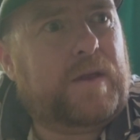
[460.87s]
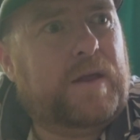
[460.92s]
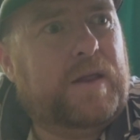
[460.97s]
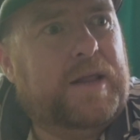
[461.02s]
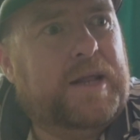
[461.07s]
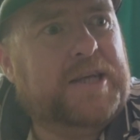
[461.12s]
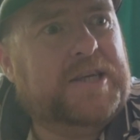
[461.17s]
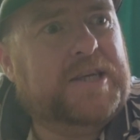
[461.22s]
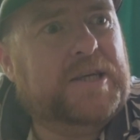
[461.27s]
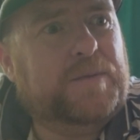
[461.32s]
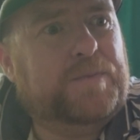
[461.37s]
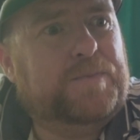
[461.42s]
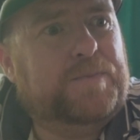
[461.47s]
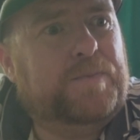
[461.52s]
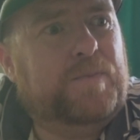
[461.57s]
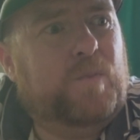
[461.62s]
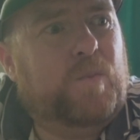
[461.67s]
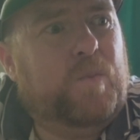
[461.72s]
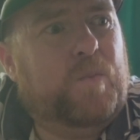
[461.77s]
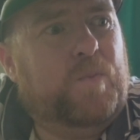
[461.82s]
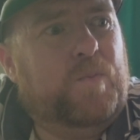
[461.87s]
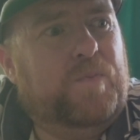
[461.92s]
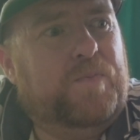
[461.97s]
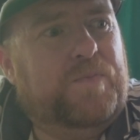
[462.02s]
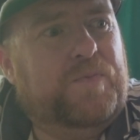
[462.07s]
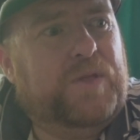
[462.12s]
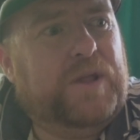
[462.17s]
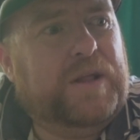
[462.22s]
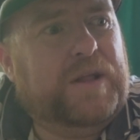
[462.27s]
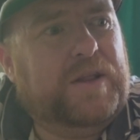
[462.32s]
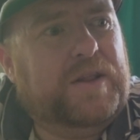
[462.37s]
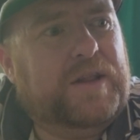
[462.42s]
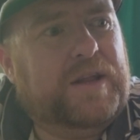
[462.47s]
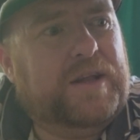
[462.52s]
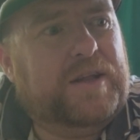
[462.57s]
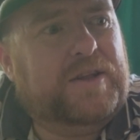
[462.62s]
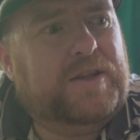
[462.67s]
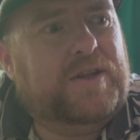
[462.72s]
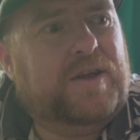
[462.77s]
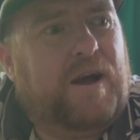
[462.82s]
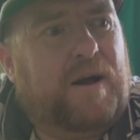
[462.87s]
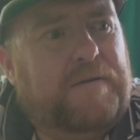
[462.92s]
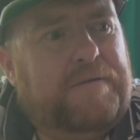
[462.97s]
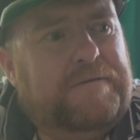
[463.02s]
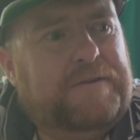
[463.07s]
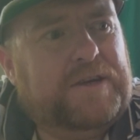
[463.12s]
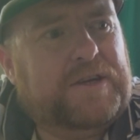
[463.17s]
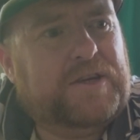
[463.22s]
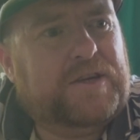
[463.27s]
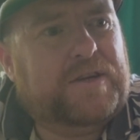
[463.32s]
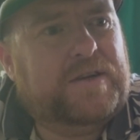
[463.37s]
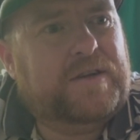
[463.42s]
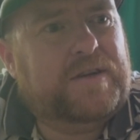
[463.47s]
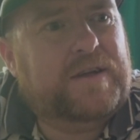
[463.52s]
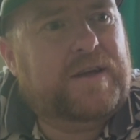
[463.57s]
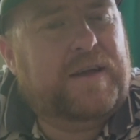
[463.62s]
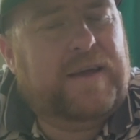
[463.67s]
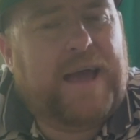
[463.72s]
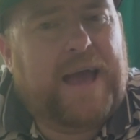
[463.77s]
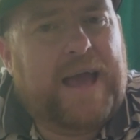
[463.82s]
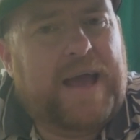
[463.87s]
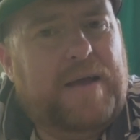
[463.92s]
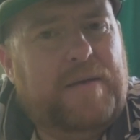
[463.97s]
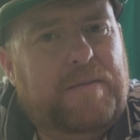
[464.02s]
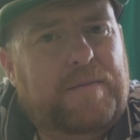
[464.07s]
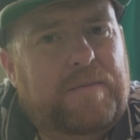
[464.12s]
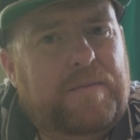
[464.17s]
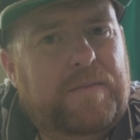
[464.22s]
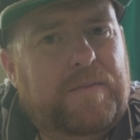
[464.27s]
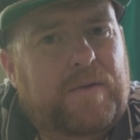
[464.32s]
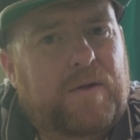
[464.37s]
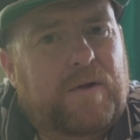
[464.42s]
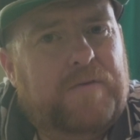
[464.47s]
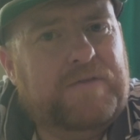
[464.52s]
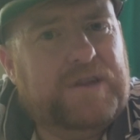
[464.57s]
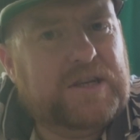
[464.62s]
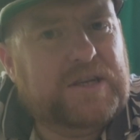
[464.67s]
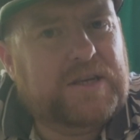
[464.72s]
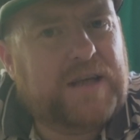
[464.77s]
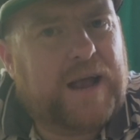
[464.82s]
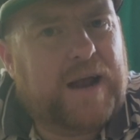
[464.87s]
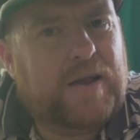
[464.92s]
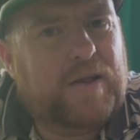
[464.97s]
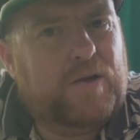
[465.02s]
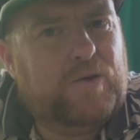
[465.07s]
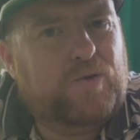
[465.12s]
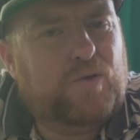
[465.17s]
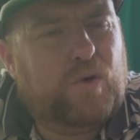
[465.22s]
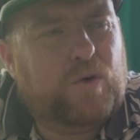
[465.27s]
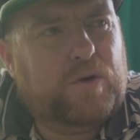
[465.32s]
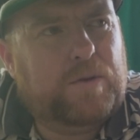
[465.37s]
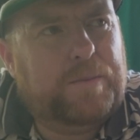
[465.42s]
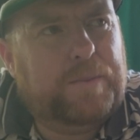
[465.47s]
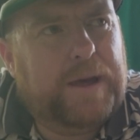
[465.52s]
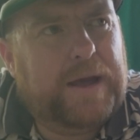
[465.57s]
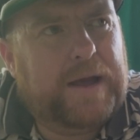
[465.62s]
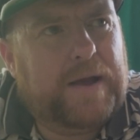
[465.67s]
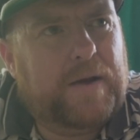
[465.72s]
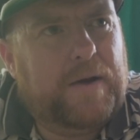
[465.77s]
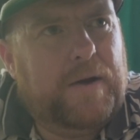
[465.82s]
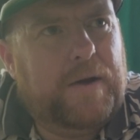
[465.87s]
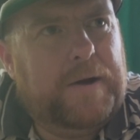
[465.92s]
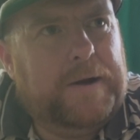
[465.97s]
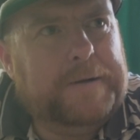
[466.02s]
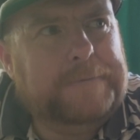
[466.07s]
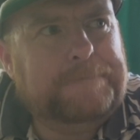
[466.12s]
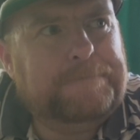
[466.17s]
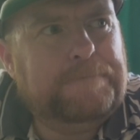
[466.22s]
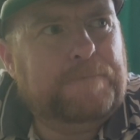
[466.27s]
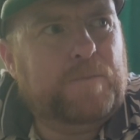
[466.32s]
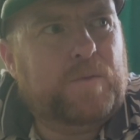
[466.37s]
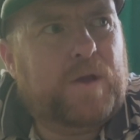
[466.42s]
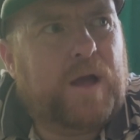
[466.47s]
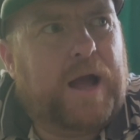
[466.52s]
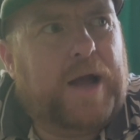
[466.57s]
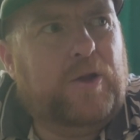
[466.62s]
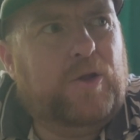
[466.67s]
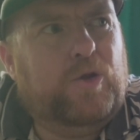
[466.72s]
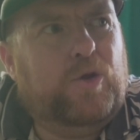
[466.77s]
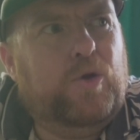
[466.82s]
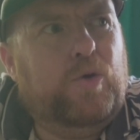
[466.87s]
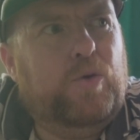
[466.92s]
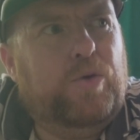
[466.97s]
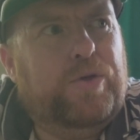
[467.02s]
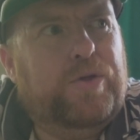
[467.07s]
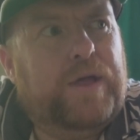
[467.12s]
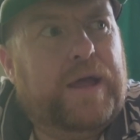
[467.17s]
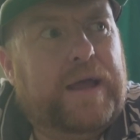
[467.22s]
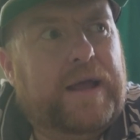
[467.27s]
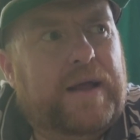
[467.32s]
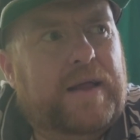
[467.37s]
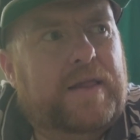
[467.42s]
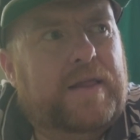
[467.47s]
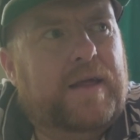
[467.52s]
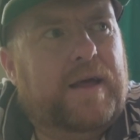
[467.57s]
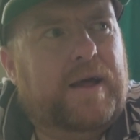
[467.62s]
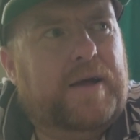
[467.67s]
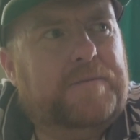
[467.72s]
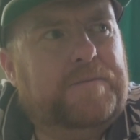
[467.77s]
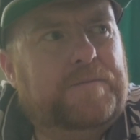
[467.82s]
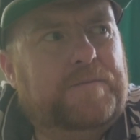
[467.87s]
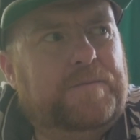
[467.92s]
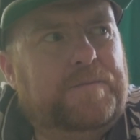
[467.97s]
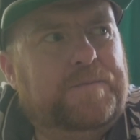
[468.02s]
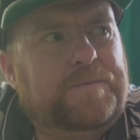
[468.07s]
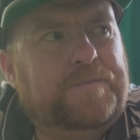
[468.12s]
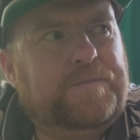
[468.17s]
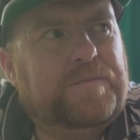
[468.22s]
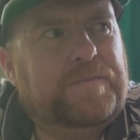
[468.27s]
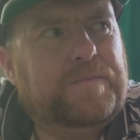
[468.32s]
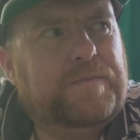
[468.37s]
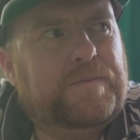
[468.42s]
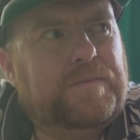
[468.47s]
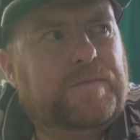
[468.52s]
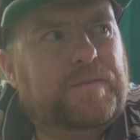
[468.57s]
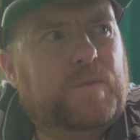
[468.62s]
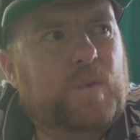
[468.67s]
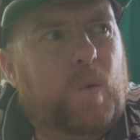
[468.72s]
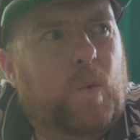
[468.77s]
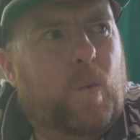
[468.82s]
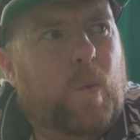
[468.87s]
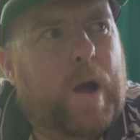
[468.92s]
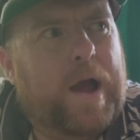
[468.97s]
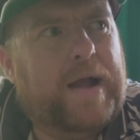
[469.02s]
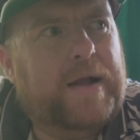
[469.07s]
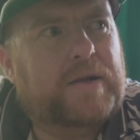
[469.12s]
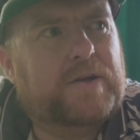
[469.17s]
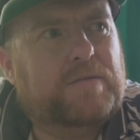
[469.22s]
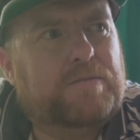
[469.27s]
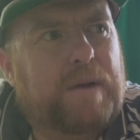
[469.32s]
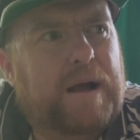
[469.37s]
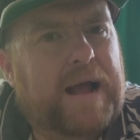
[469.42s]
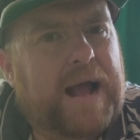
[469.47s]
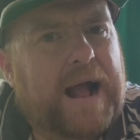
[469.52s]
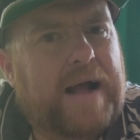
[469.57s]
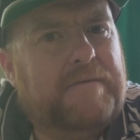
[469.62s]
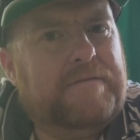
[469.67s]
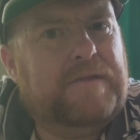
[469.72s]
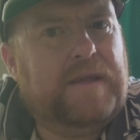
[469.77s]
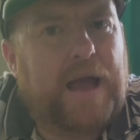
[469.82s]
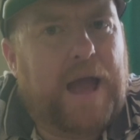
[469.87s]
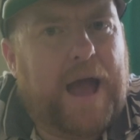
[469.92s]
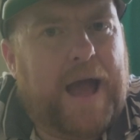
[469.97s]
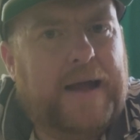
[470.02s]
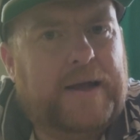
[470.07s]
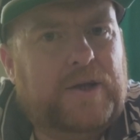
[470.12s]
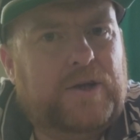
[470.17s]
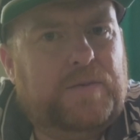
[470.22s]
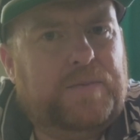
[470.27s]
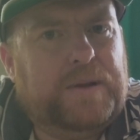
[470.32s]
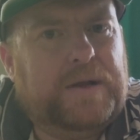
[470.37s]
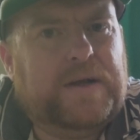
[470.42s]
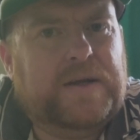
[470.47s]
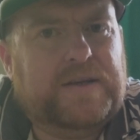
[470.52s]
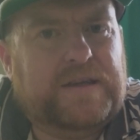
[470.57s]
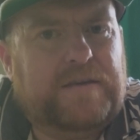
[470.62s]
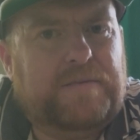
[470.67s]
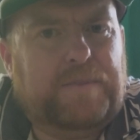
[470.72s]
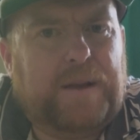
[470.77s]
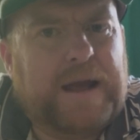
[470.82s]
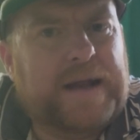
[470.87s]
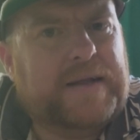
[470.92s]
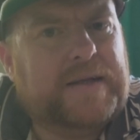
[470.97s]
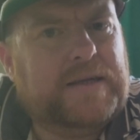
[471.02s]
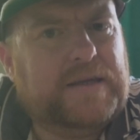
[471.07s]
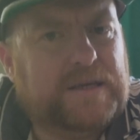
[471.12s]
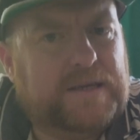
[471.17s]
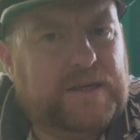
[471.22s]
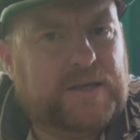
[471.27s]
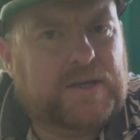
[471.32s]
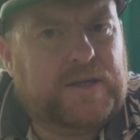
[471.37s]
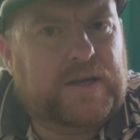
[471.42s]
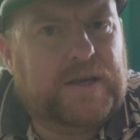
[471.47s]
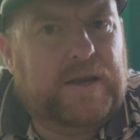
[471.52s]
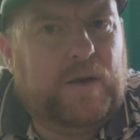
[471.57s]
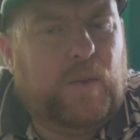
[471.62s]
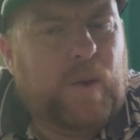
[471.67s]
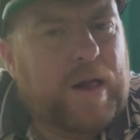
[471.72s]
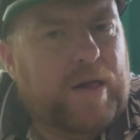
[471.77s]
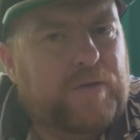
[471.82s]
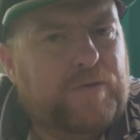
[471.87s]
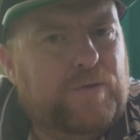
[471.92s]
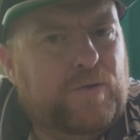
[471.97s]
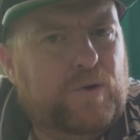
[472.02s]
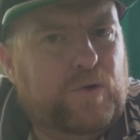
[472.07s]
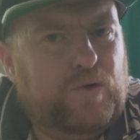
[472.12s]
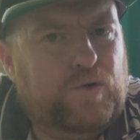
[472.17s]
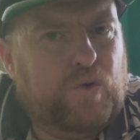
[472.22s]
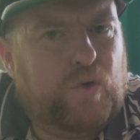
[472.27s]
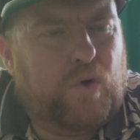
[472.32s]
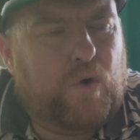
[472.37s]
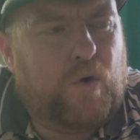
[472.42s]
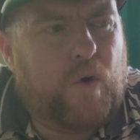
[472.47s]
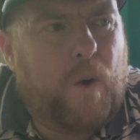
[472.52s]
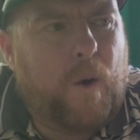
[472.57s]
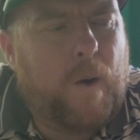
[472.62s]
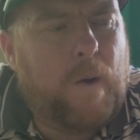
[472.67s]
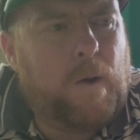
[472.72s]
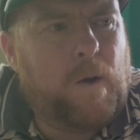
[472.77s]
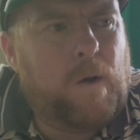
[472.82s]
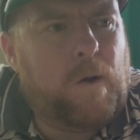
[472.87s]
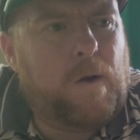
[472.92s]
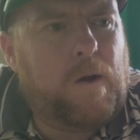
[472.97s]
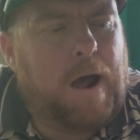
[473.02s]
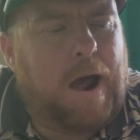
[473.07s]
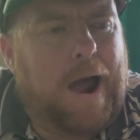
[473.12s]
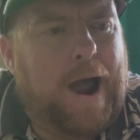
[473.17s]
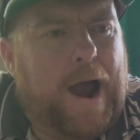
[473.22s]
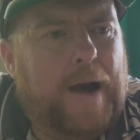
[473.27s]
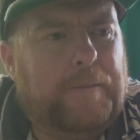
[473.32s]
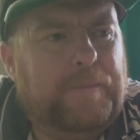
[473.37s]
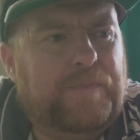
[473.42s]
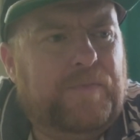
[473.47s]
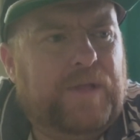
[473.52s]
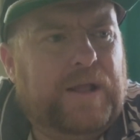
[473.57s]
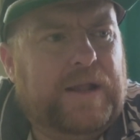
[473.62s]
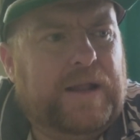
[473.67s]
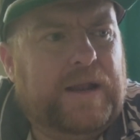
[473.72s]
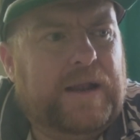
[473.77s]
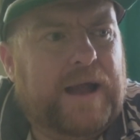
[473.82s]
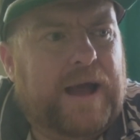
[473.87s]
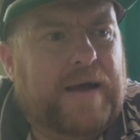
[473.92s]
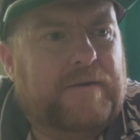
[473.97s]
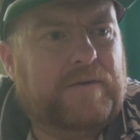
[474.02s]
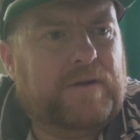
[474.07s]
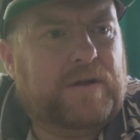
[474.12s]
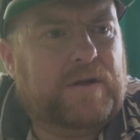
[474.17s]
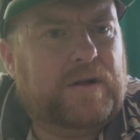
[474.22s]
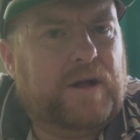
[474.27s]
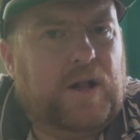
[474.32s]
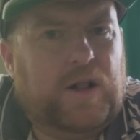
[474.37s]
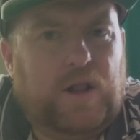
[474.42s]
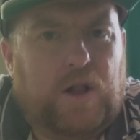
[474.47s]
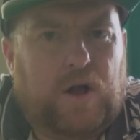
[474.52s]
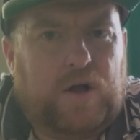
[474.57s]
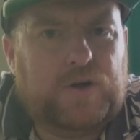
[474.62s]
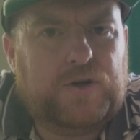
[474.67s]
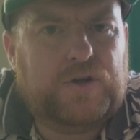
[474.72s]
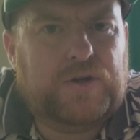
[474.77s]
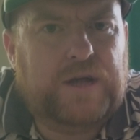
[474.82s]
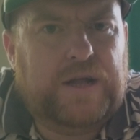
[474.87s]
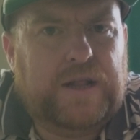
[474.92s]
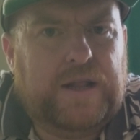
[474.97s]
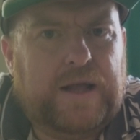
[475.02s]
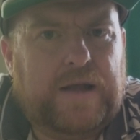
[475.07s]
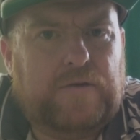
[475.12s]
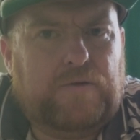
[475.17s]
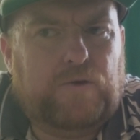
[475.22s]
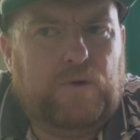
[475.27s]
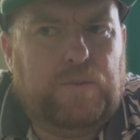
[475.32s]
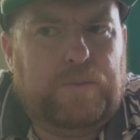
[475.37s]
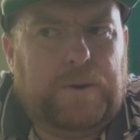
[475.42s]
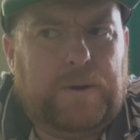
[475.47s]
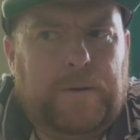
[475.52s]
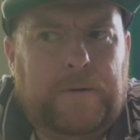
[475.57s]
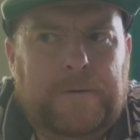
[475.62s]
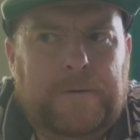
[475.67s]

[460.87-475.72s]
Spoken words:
this is the toughest game of this side of the draw to pick. I do think that Wales might have the edge because they played consistently well through the draw. They didn't have a loss in their group.